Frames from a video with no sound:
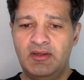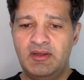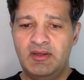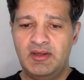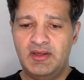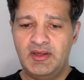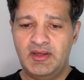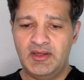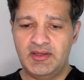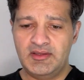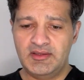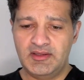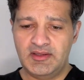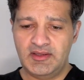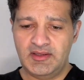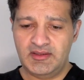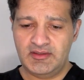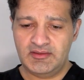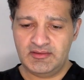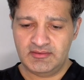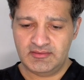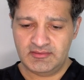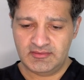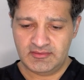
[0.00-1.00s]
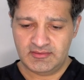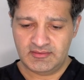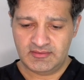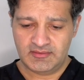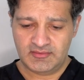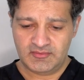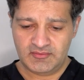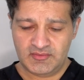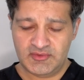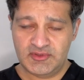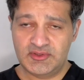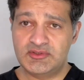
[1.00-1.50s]
And then
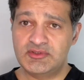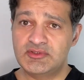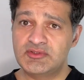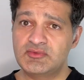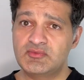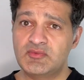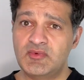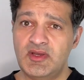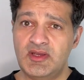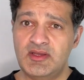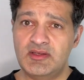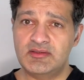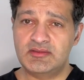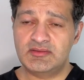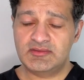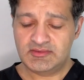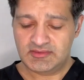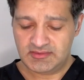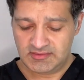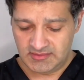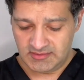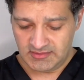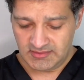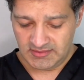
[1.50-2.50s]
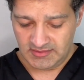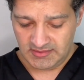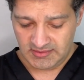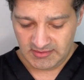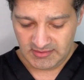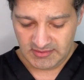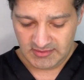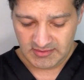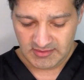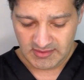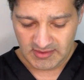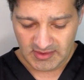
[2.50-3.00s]
we just wait.
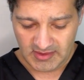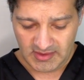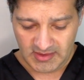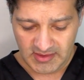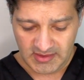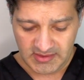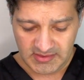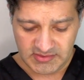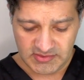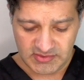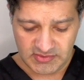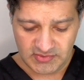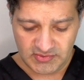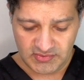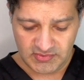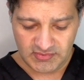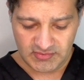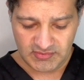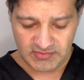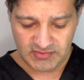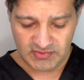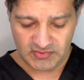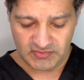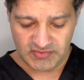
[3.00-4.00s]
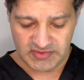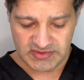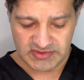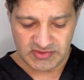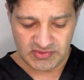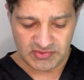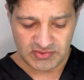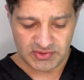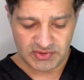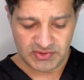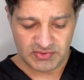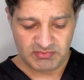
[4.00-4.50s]
So the
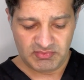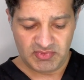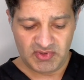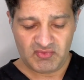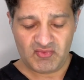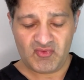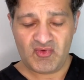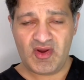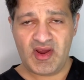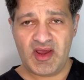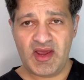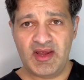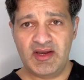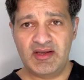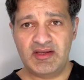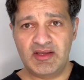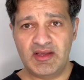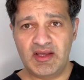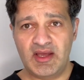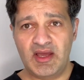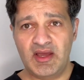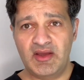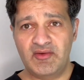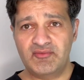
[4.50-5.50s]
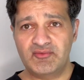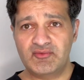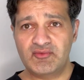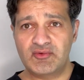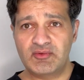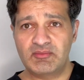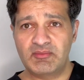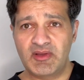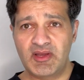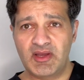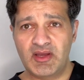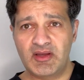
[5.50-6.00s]
result should be read after
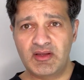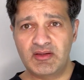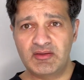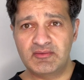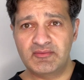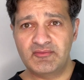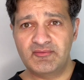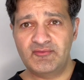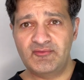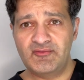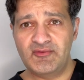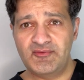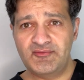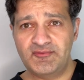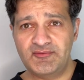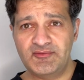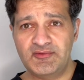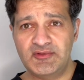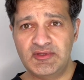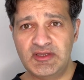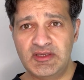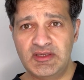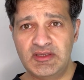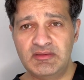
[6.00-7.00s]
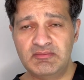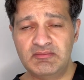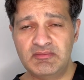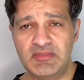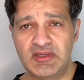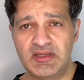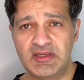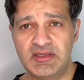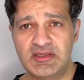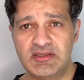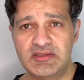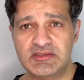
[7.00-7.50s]
about 15
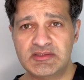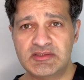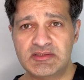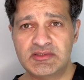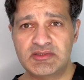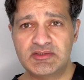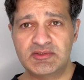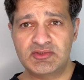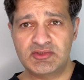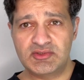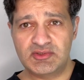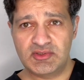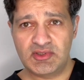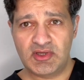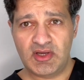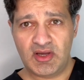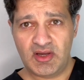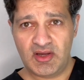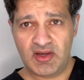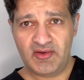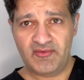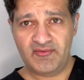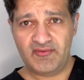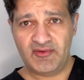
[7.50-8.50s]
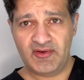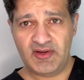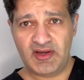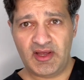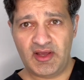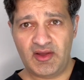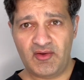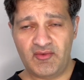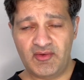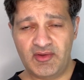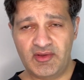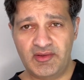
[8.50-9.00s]
minutes to half an
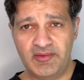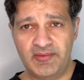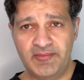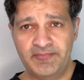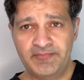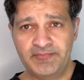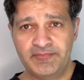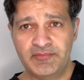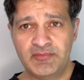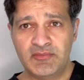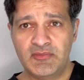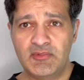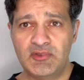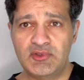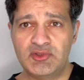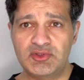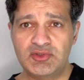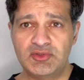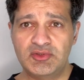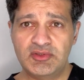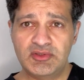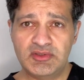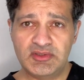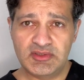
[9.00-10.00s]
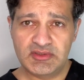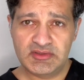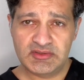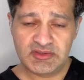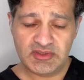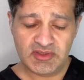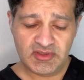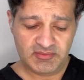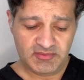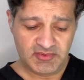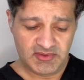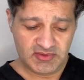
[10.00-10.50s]
hour. You shouldn't
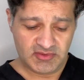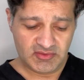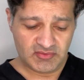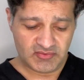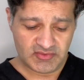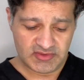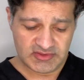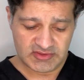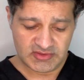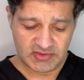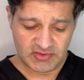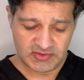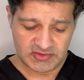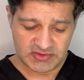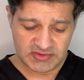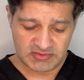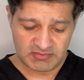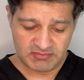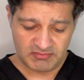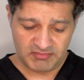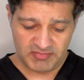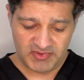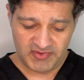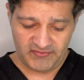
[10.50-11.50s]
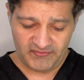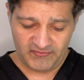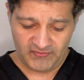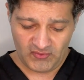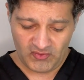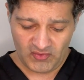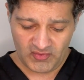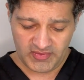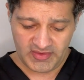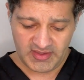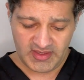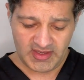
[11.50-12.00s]
interpret the results
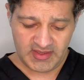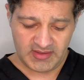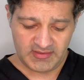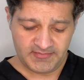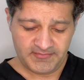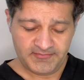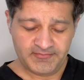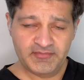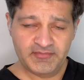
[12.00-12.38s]
before then,